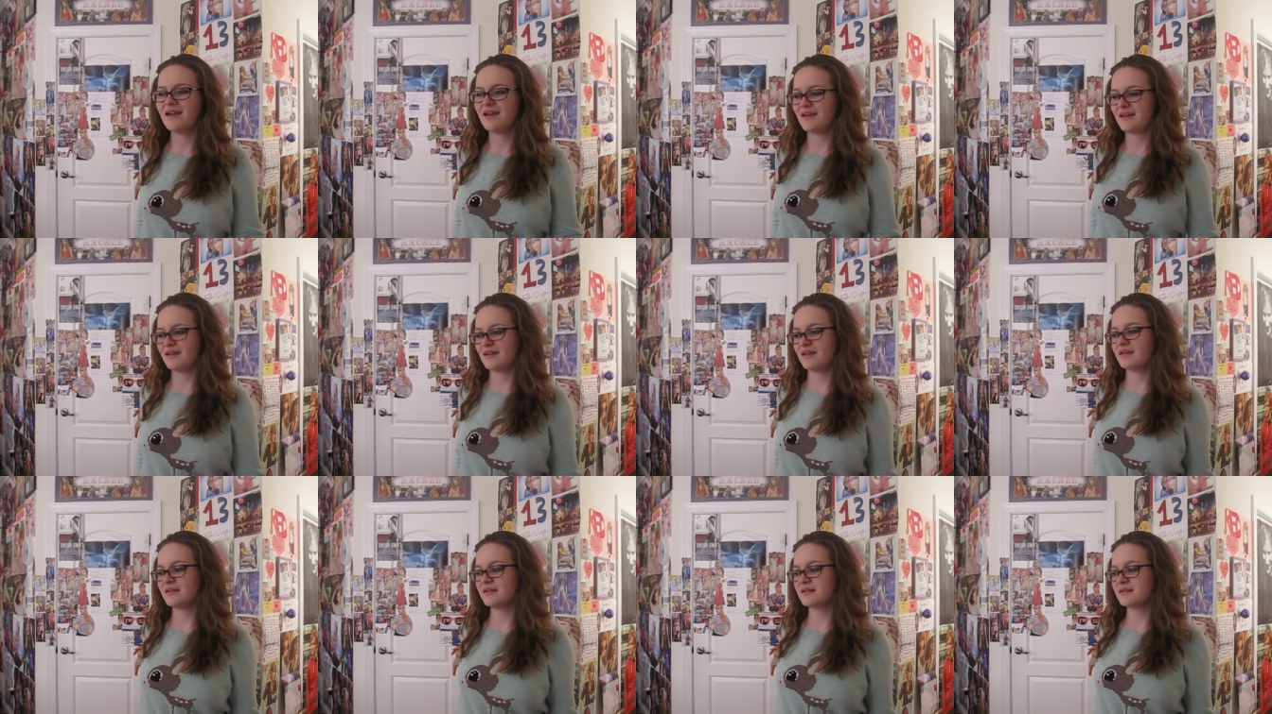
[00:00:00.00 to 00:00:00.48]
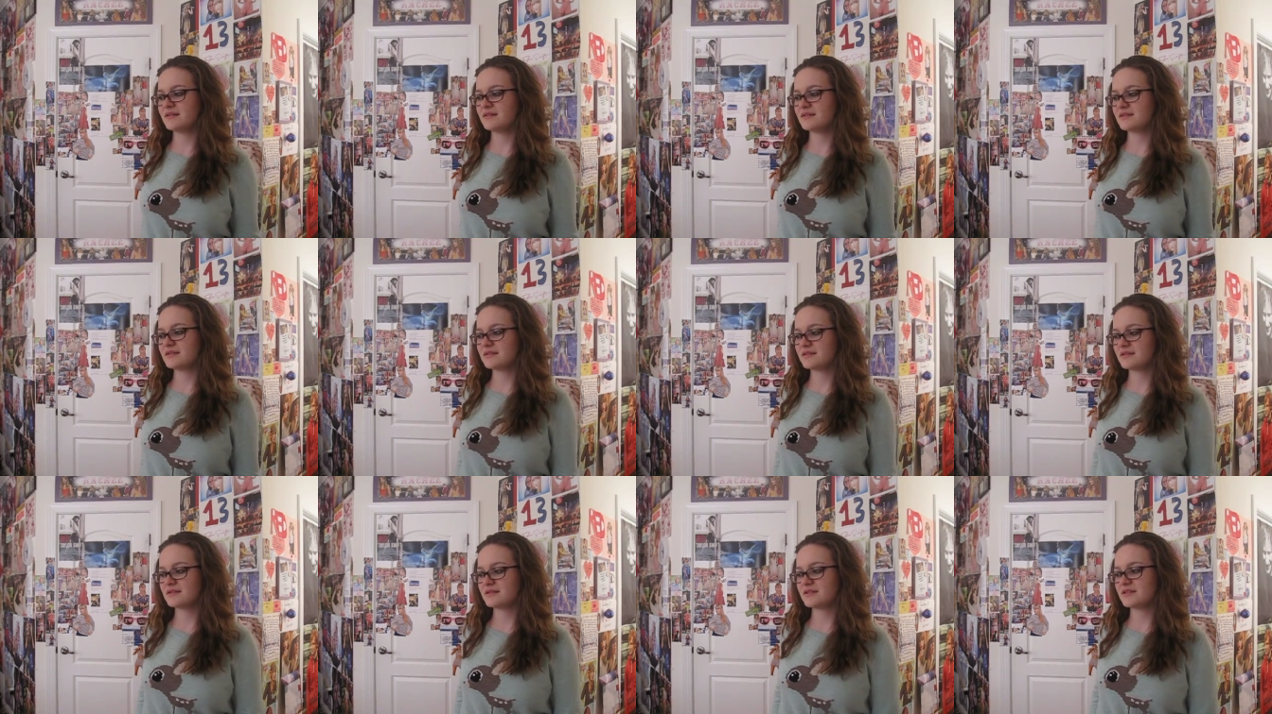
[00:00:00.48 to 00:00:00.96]
and
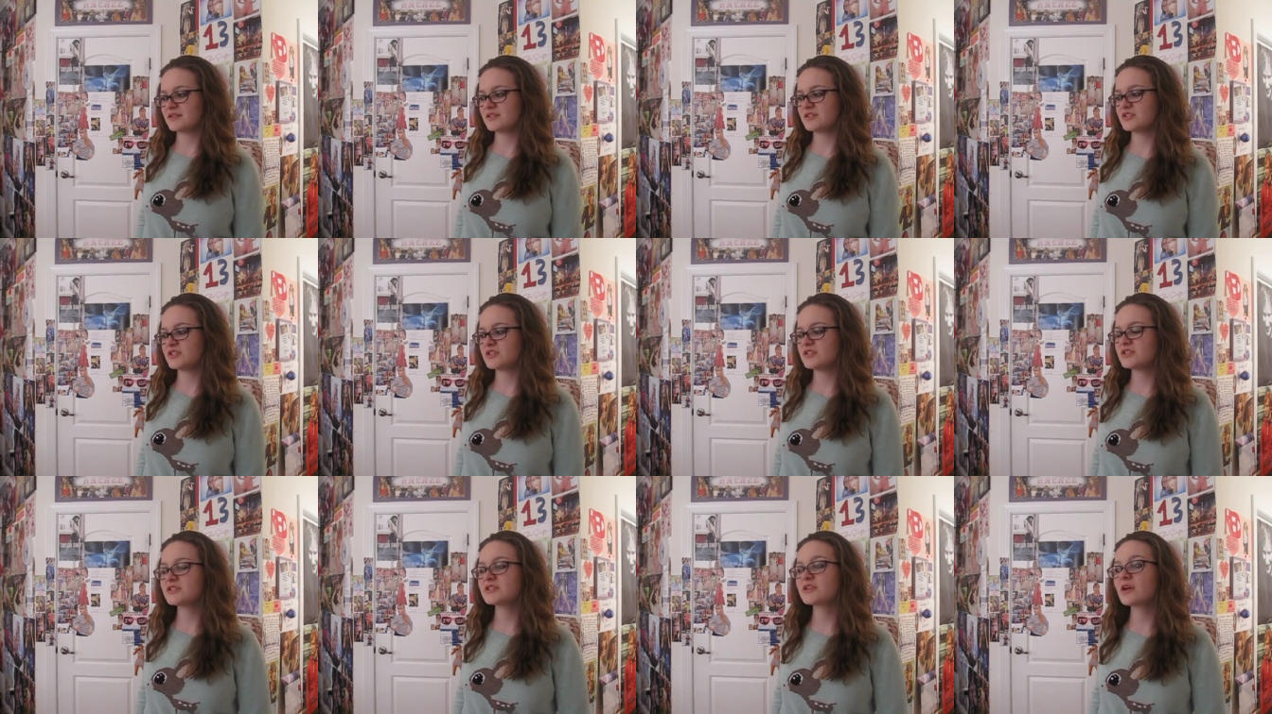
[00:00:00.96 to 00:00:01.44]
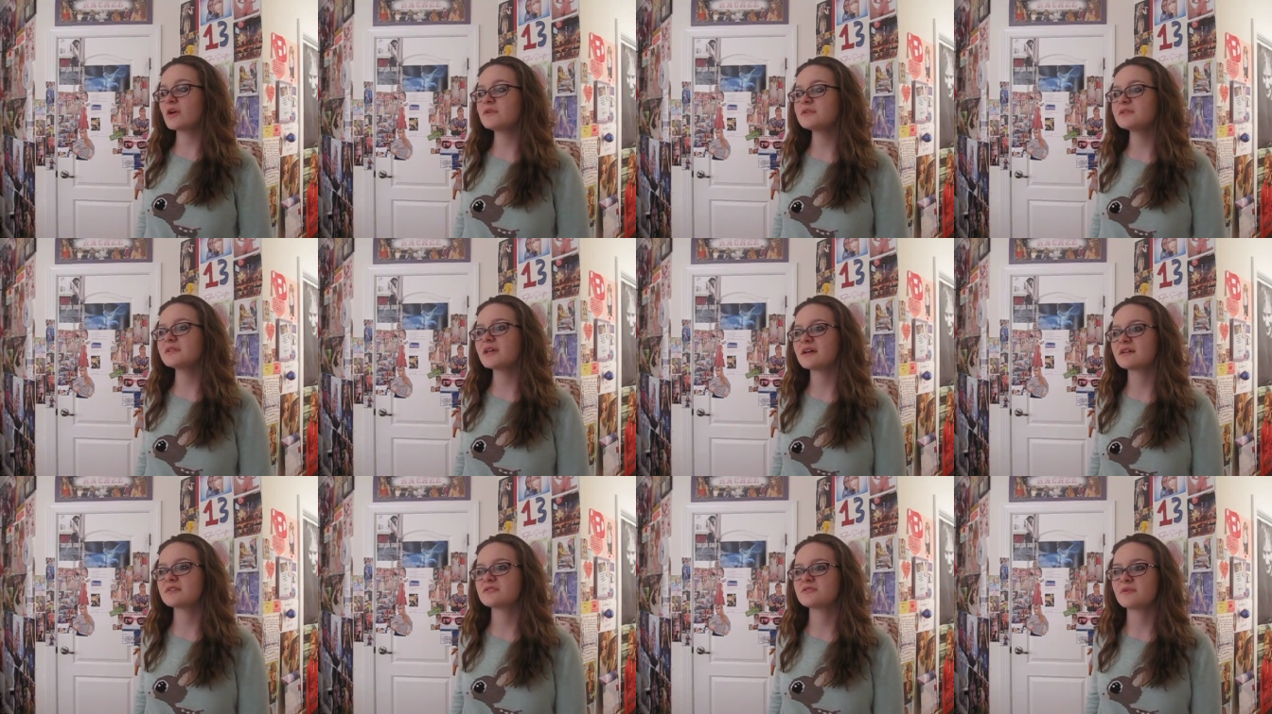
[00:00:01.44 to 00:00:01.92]
she just goes
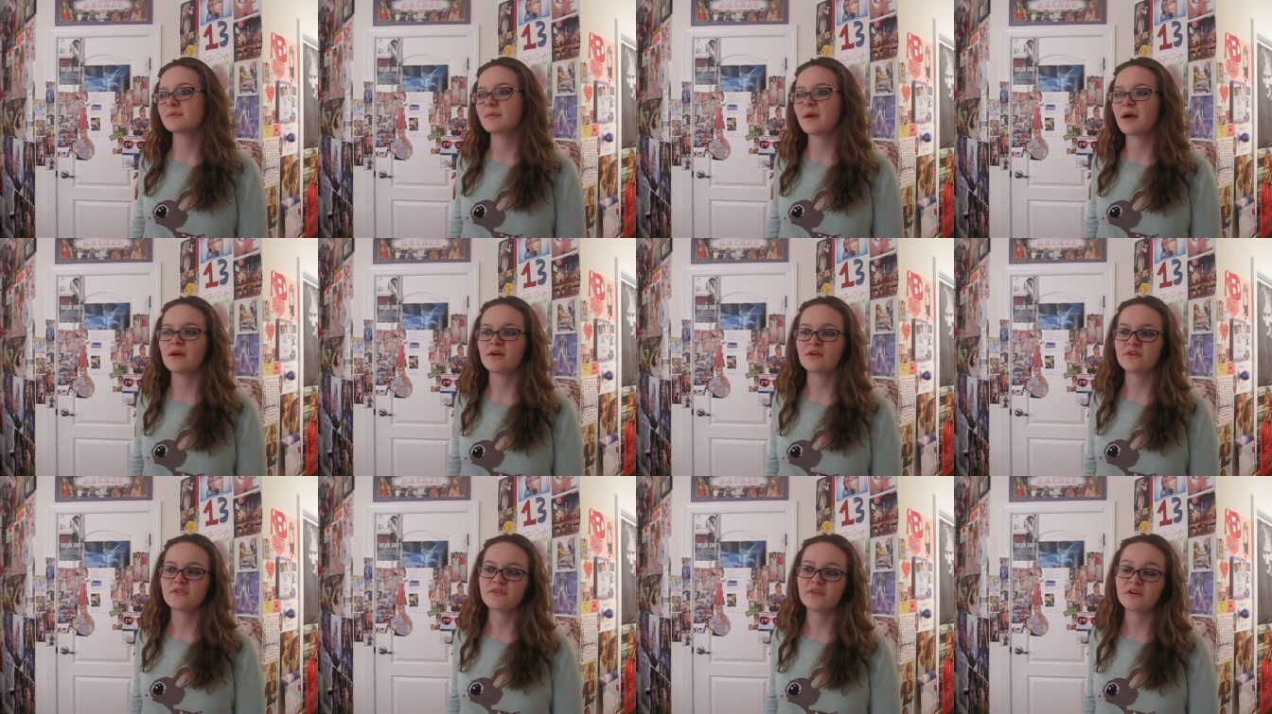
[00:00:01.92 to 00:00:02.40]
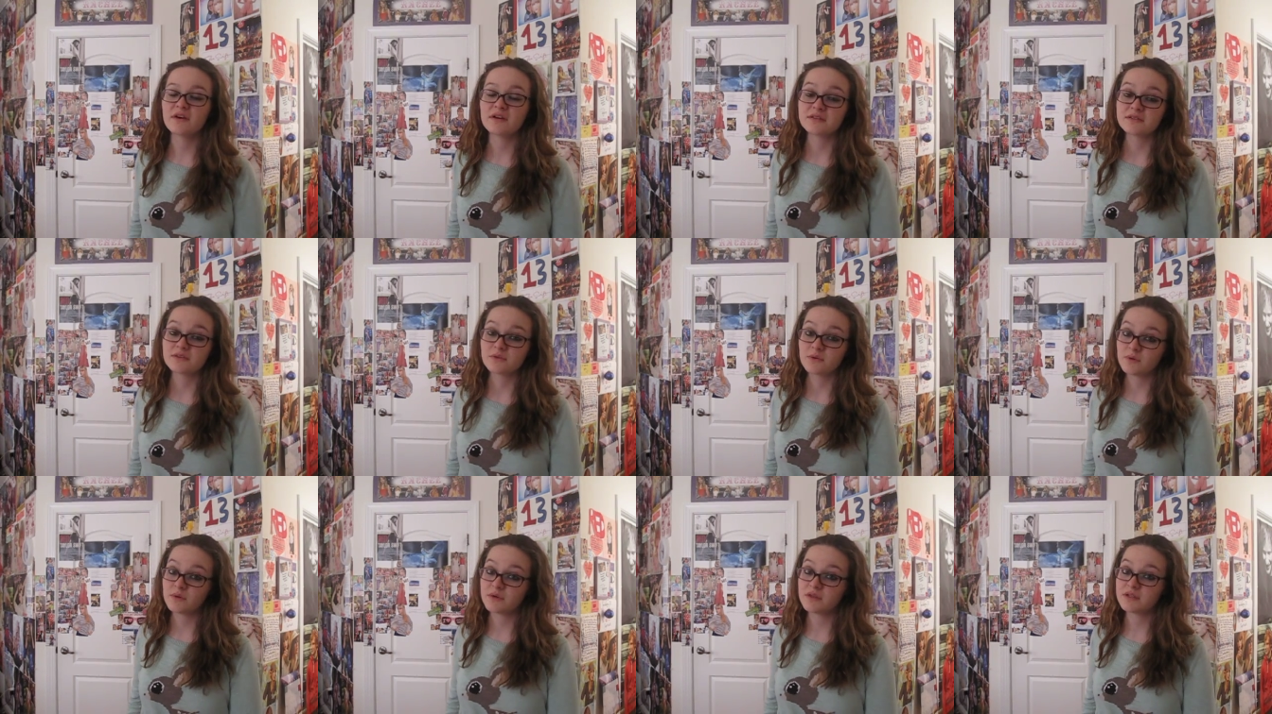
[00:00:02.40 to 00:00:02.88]
extra mile for
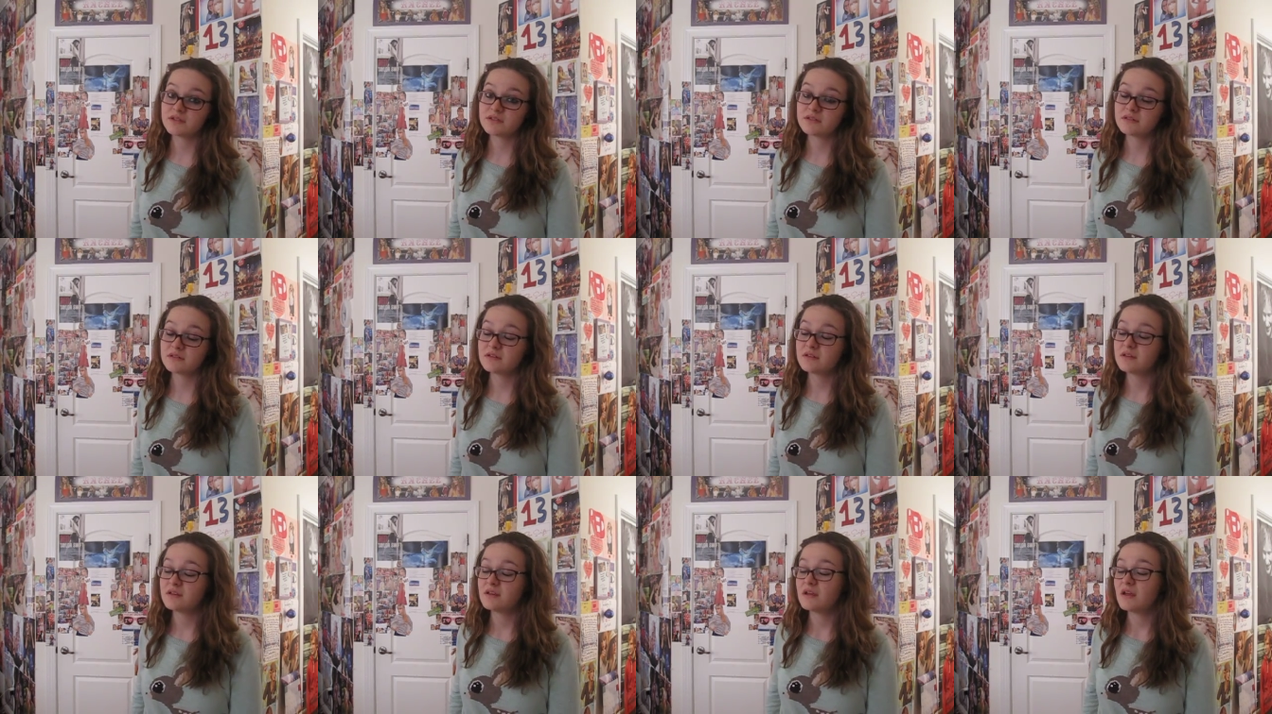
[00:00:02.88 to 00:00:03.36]
us always.